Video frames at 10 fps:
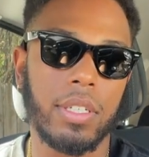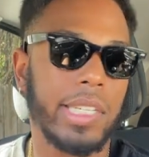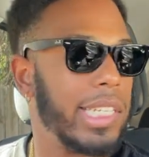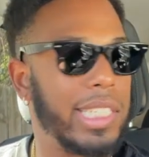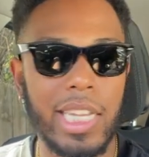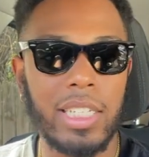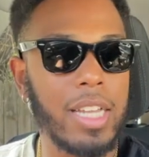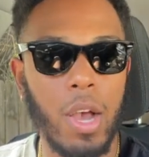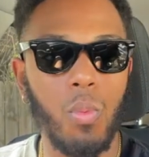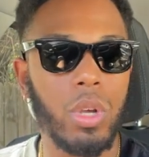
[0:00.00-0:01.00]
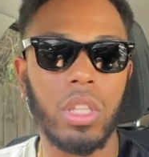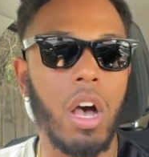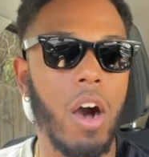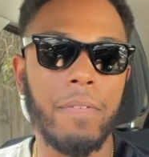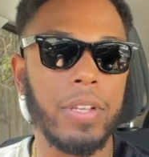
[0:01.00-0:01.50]
Because that's not what the
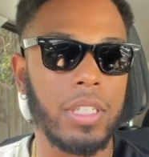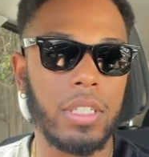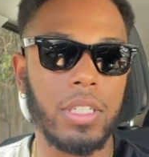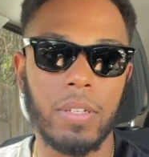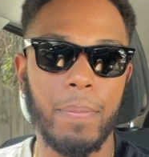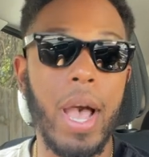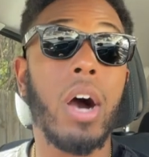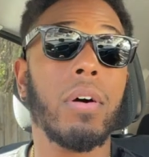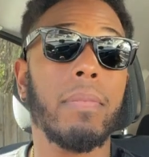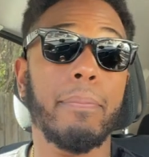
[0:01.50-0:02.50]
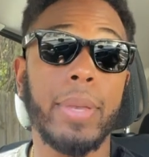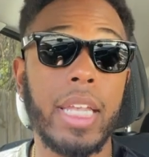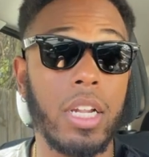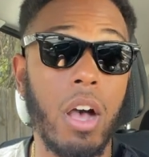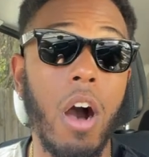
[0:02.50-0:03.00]
office is about,
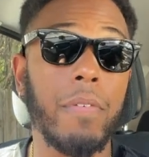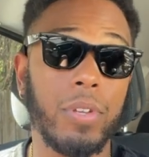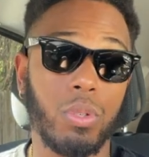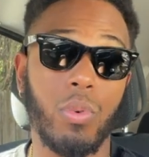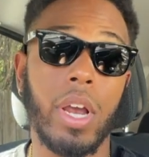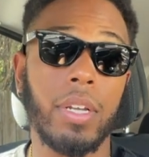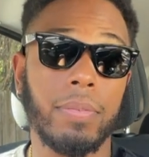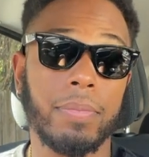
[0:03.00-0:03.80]
being in the office, right?